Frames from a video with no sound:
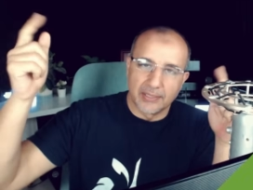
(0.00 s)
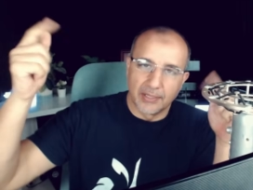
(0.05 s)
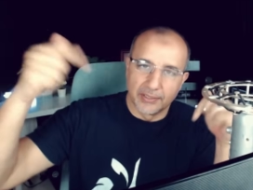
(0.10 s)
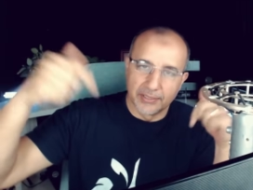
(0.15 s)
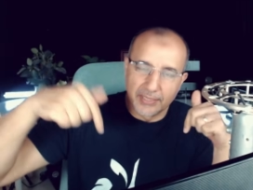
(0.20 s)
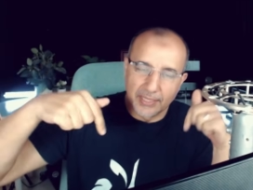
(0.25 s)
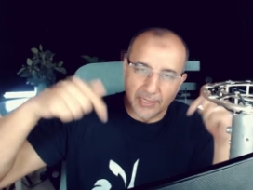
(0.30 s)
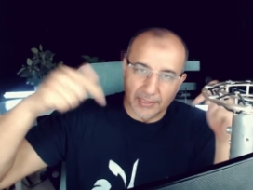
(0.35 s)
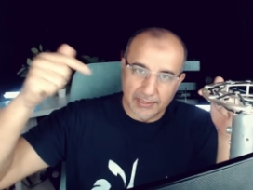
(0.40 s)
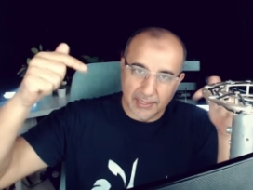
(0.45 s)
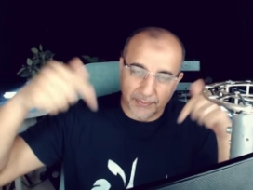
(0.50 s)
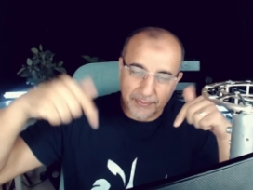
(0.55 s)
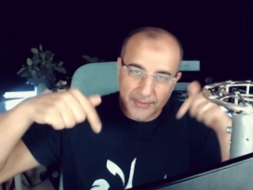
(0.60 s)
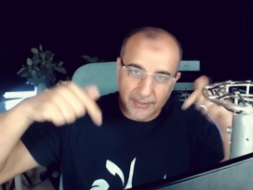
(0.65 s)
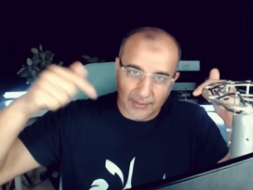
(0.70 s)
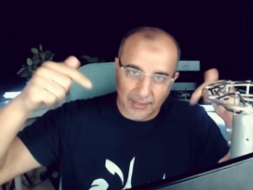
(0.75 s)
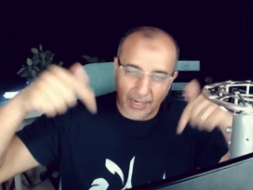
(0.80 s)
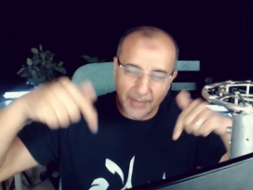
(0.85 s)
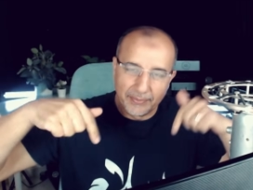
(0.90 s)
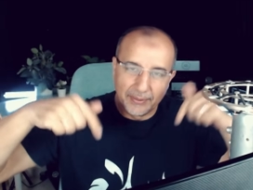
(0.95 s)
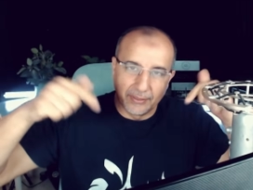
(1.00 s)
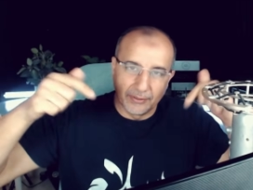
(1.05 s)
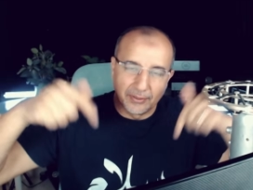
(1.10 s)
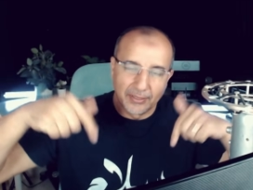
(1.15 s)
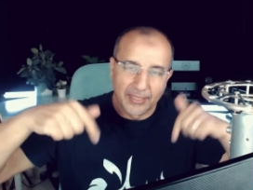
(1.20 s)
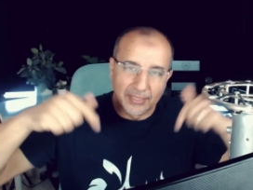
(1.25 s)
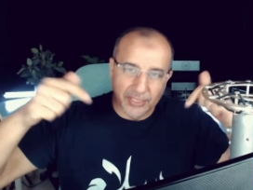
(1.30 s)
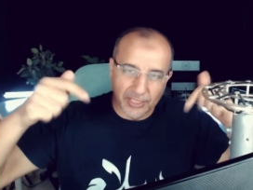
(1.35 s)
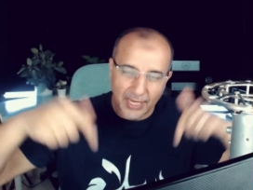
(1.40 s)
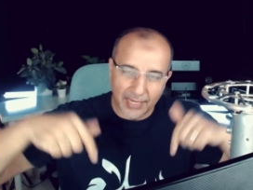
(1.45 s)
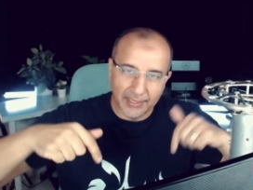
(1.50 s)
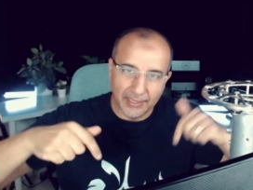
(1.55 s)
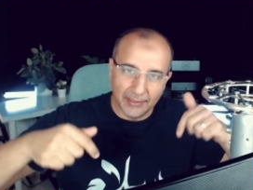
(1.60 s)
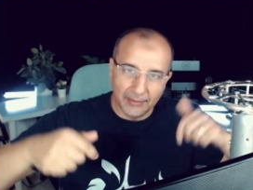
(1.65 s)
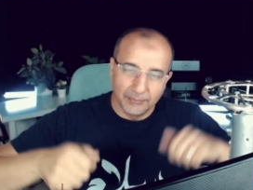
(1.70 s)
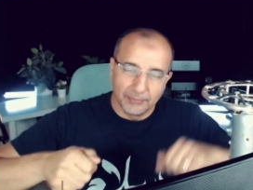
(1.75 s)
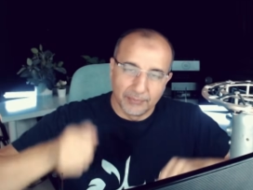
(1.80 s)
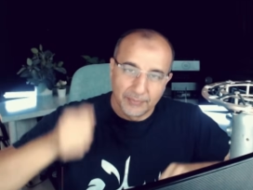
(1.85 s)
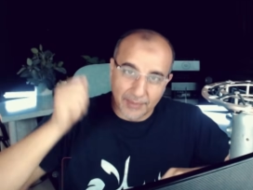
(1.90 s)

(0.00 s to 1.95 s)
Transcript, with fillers: consider subscribing to the channel,